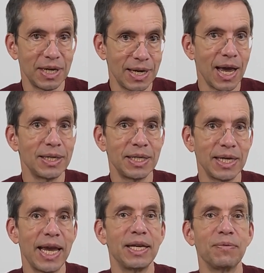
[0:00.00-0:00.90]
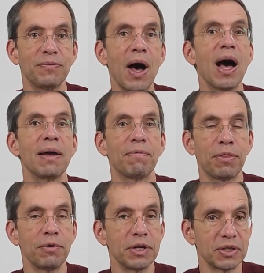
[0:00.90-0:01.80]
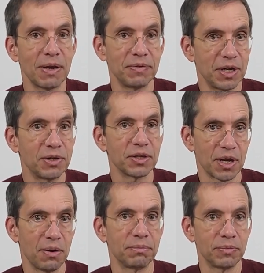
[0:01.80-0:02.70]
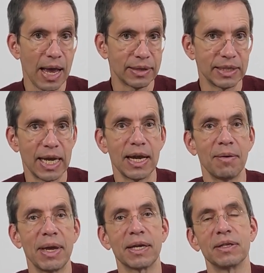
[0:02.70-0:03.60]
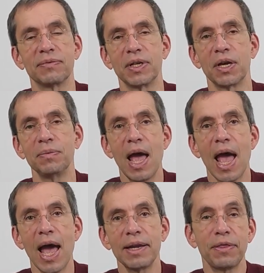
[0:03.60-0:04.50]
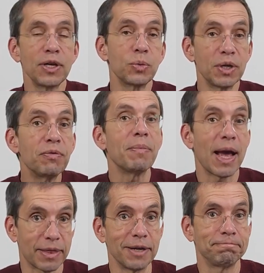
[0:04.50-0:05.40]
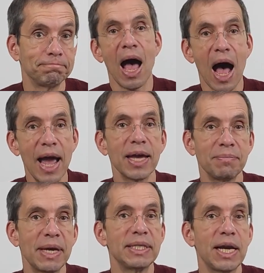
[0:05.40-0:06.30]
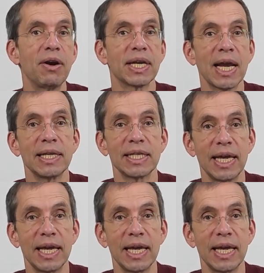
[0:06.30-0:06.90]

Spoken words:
in 1985, 37 years ago at the date I'm making this video, and things were different back then. I had met Derek and Nancy